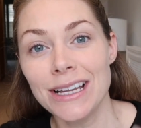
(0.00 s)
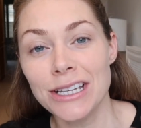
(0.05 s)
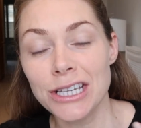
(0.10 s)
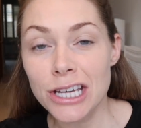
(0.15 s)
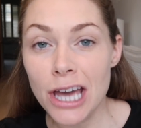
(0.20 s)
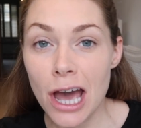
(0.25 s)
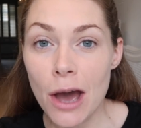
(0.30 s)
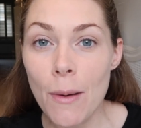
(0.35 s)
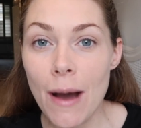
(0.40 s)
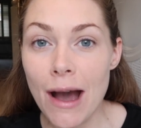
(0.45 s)
to
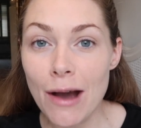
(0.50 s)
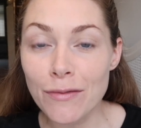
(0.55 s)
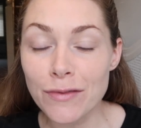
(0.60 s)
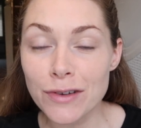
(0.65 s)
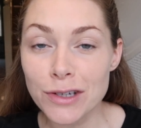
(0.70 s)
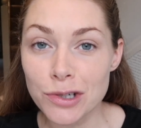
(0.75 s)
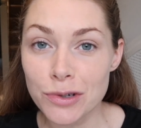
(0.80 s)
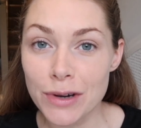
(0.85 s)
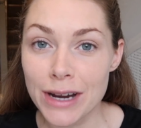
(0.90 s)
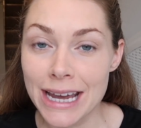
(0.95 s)
go out
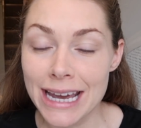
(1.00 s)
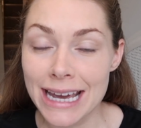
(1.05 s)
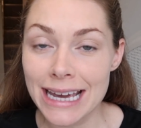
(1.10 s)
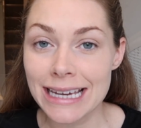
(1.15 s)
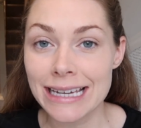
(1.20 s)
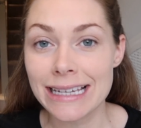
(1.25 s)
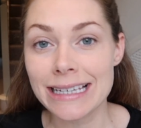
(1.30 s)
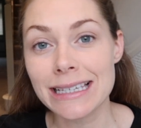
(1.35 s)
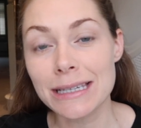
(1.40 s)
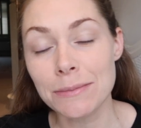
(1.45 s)
for
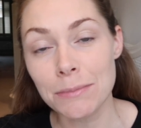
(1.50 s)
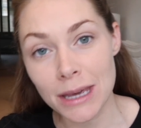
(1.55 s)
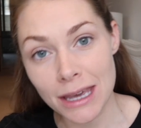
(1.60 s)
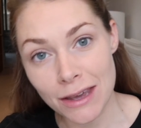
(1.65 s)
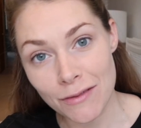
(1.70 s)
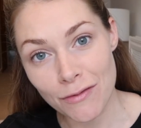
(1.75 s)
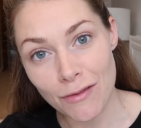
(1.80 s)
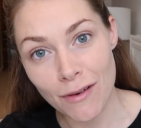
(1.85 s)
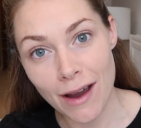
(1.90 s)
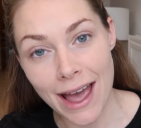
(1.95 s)
drinks,
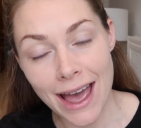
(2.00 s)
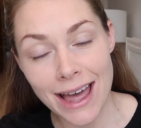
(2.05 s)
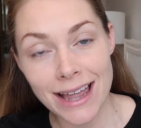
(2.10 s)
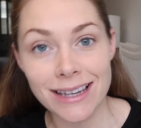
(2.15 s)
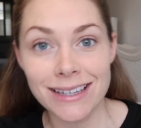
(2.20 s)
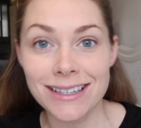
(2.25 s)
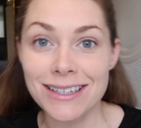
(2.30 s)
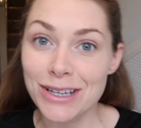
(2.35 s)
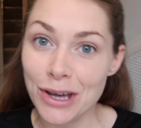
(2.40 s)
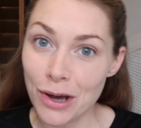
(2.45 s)
meet
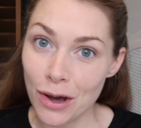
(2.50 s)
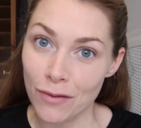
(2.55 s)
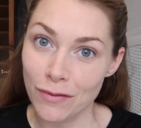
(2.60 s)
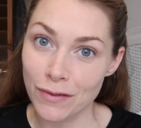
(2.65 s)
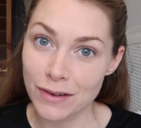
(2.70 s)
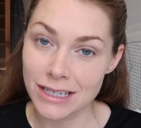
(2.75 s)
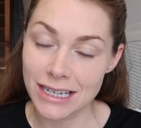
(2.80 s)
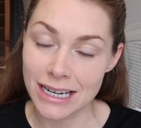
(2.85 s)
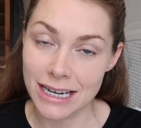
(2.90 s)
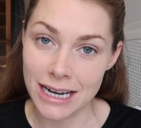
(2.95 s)
friends, go
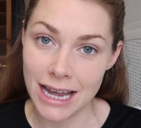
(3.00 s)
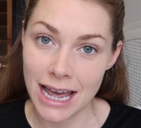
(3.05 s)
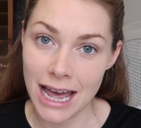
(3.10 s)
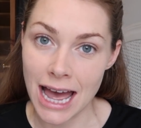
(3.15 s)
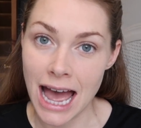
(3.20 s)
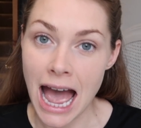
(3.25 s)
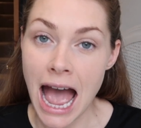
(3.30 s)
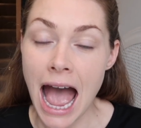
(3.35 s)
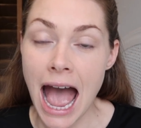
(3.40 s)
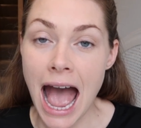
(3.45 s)
for
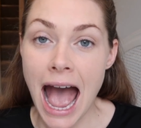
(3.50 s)
dinner,